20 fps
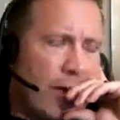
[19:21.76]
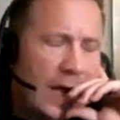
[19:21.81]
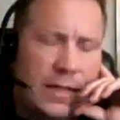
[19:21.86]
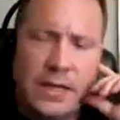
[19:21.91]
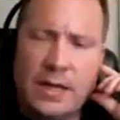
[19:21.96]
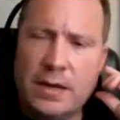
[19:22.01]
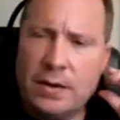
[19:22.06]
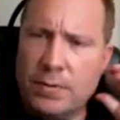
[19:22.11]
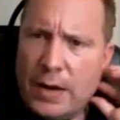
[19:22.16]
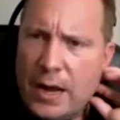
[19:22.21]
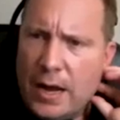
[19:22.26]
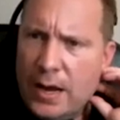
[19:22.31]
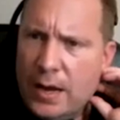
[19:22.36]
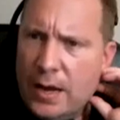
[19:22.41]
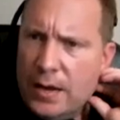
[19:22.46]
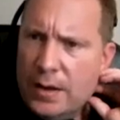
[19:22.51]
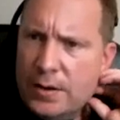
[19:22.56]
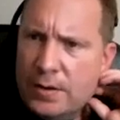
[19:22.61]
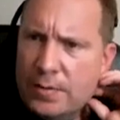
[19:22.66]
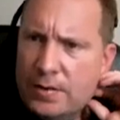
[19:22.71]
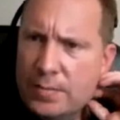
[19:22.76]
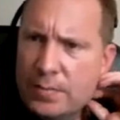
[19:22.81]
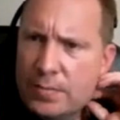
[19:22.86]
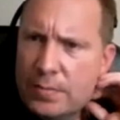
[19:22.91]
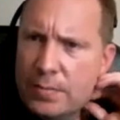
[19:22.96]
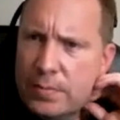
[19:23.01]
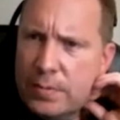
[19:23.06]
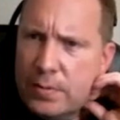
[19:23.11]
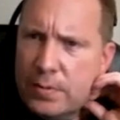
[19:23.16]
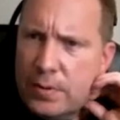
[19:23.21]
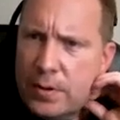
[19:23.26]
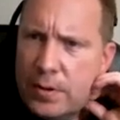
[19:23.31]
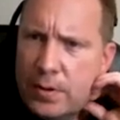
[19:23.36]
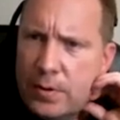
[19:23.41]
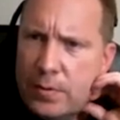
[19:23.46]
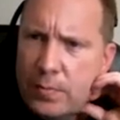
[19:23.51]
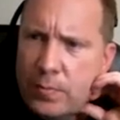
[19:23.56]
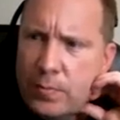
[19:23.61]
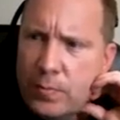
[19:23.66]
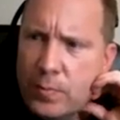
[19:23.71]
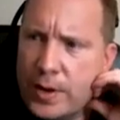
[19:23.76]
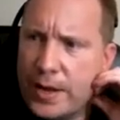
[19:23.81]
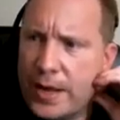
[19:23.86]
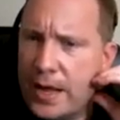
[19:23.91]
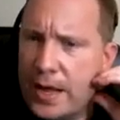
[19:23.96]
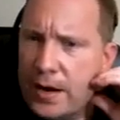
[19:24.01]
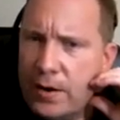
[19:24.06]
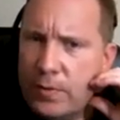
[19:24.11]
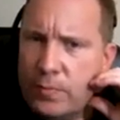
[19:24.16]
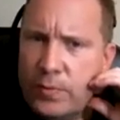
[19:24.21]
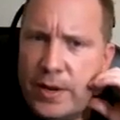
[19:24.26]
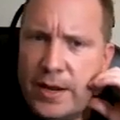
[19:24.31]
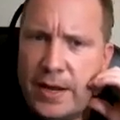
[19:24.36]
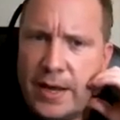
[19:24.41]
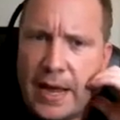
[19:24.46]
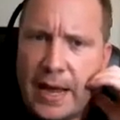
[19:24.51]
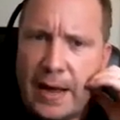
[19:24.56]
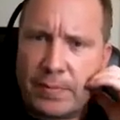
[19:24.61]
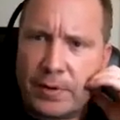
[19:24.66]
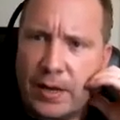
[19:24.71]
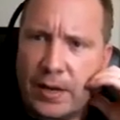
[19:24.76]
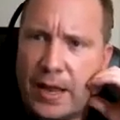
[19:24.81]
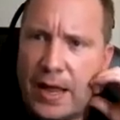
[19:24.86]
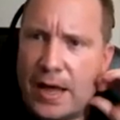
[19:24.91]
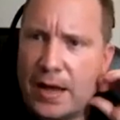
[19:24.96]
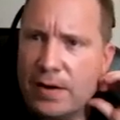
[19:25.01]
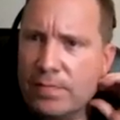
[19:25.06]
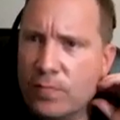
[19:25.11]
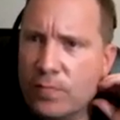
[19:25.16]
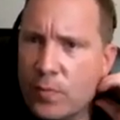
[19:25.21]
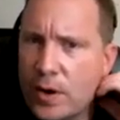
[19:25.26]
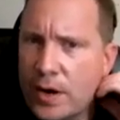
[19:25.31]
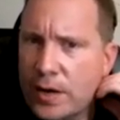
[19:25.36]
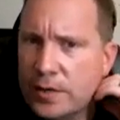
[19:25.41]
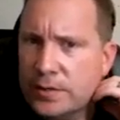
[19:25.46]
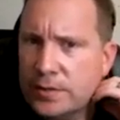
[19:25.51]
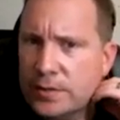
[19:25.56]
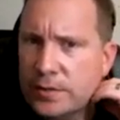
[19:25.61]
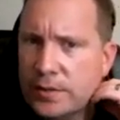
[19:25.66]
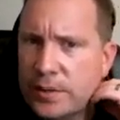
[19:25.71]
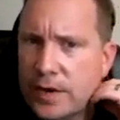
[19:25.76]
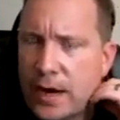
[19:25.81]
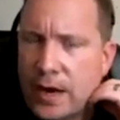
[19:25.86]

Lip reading: think we kind of recapped a lot of what